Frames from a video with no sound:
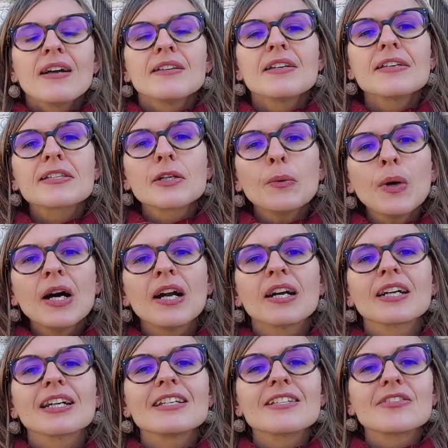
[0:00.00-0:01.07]
The
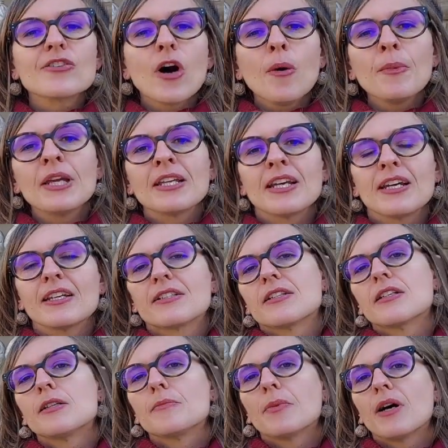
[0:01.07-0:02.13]
square is
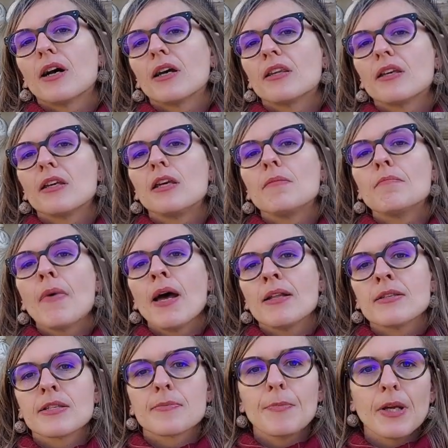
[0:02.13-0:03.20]
dominated by the
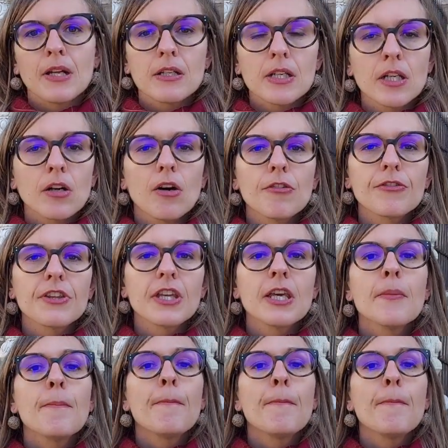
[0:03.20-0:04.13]
immense building of the